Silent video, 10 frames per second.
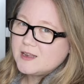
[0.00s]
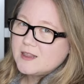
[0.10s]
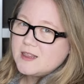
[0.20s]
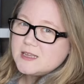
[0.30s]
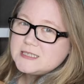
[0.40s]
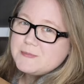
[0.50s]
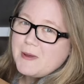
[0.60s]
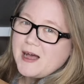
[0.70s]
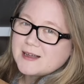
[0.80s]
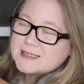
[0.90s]
In this
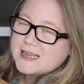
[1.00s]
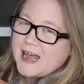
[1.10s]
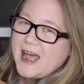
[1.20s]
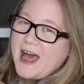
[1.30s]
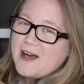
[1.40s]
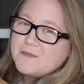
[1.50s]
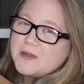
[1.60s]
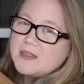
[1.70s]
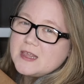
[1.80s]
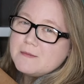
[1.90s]
box, I
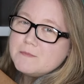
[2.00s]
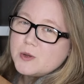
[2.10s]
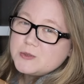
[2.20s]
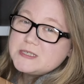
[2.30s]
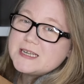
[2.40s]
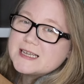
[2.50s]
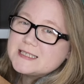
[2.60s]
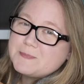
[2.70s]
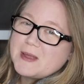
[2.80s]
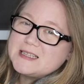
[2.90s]
have the most
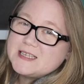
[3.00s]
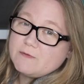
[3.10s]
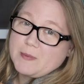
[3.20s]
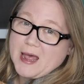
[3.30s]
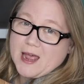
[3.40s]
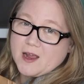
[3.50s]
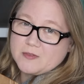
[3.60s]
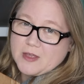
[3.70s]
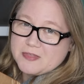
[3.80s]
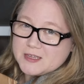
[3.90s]
expensive
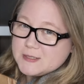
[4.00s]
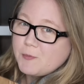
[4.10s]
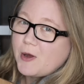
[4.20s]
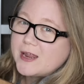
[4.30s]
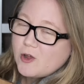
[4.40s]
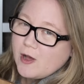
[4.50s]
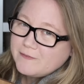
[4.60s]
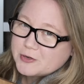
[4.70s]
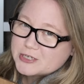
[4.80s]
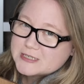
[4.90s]
bag that this brand
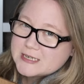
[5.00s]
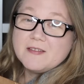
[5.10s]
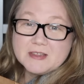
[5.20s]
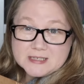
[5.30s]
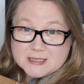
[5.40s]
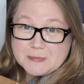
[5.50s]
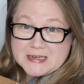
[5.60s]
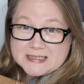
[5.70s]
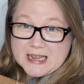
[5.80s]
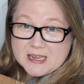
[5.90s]
offers, and this is my
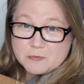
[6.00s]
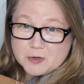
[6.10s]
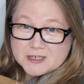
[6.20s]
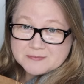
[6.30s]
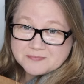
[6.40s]
second one.